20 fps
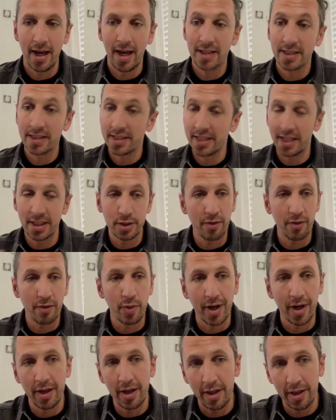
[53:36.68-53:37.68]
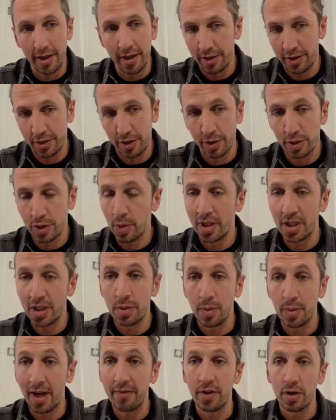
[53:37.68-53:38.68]
as I say to everyone that, whose question
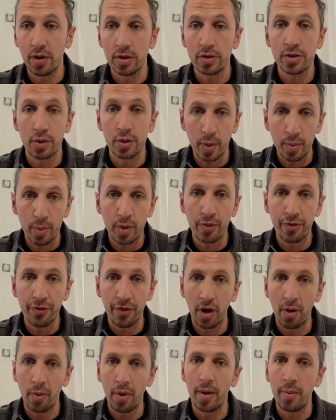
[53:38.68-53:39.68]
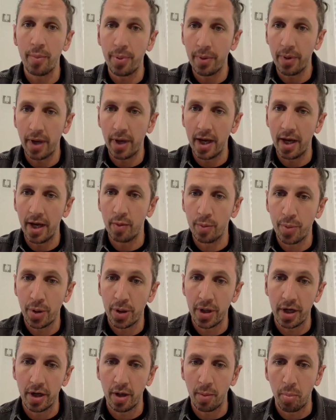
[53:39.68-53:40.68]
we haven't got to, we will follow up. Uh, we'll put
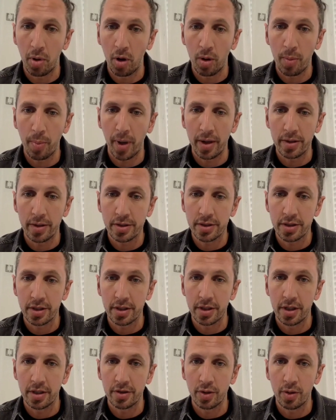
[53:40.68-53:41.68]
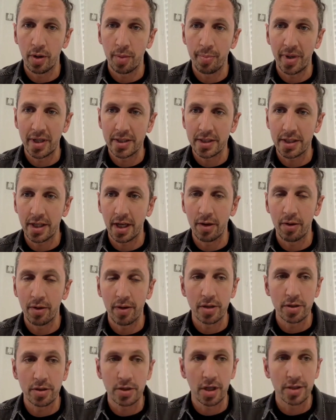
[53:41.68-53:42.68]
it in a blog post and, and, do our best to get all
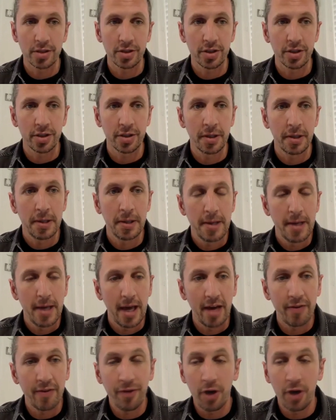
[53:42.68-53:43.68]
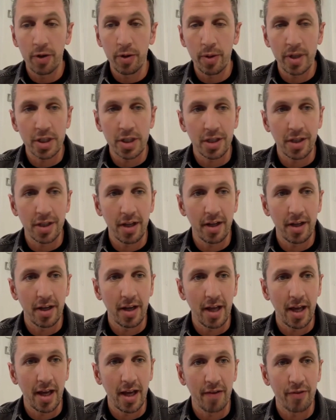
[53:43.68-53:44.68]
those answered. Mm. Final question then
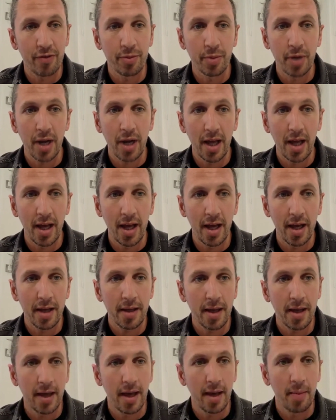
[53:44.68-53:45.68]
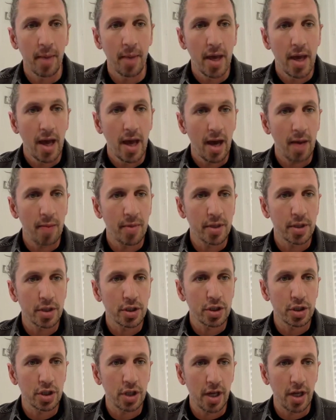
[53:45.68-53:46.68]
uh, from Claire. Um, how
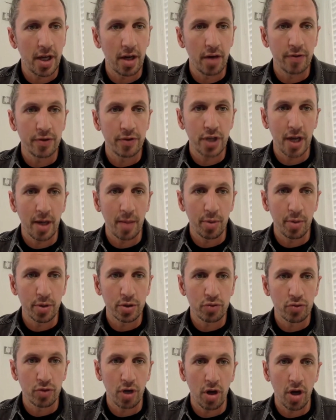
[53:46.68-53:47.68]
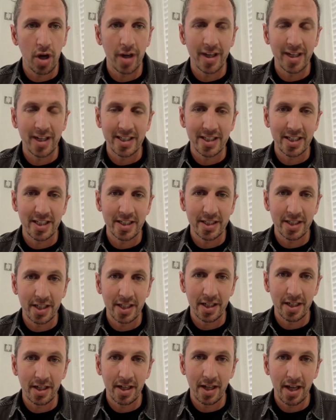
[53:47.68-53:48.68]
much of chatbots rely on
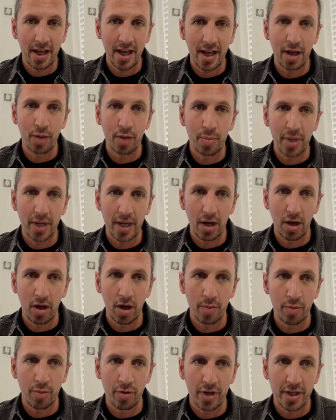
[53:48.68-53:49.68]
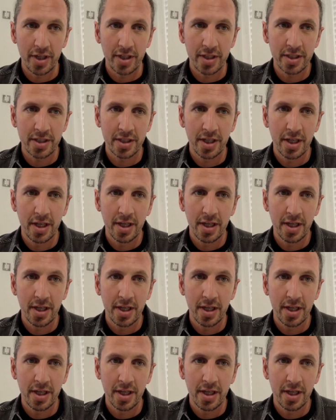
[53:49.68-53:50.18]
existing NLP libraries?